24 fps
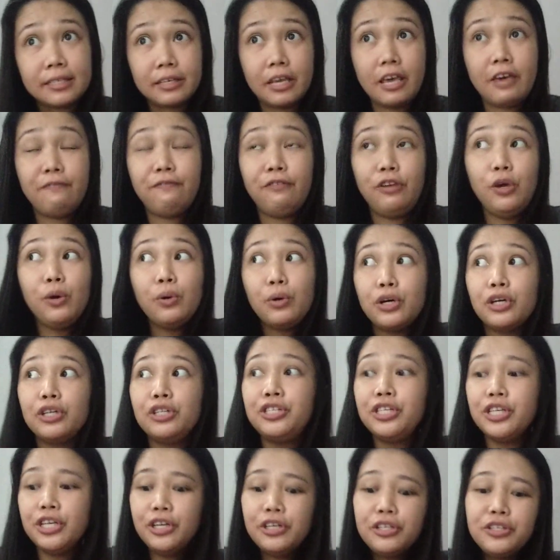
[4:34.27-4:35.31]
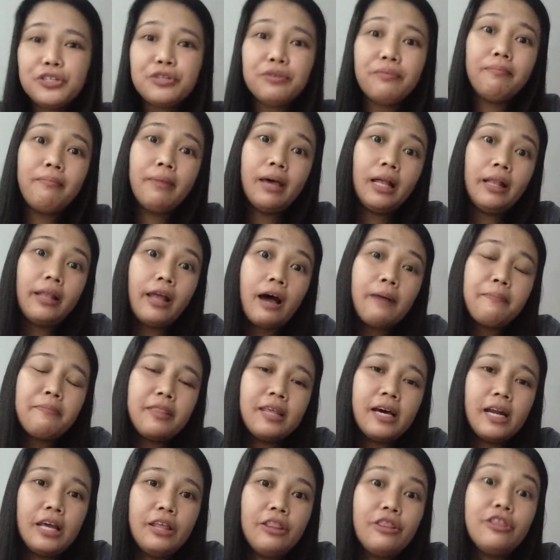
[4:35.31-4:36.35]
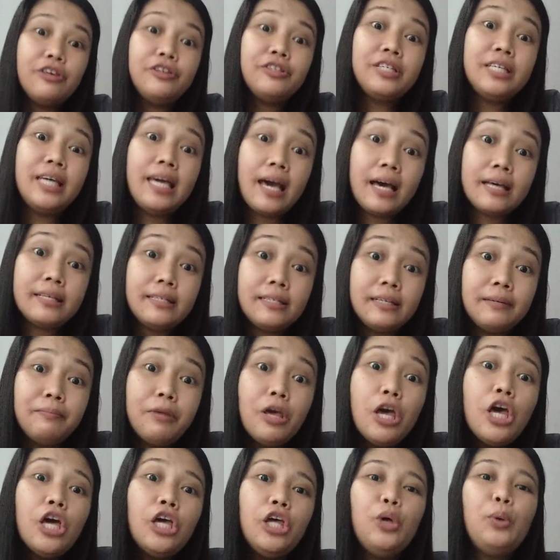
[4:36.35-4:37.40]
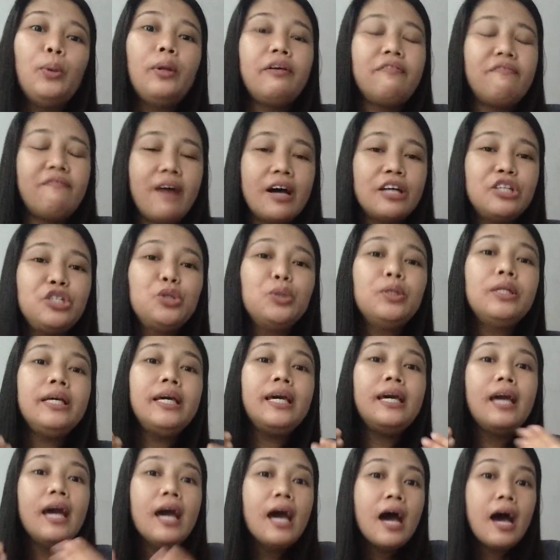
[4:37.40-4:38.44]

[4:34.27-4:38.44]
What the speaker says: if you continue to build up that enthusiasm, you'll eventually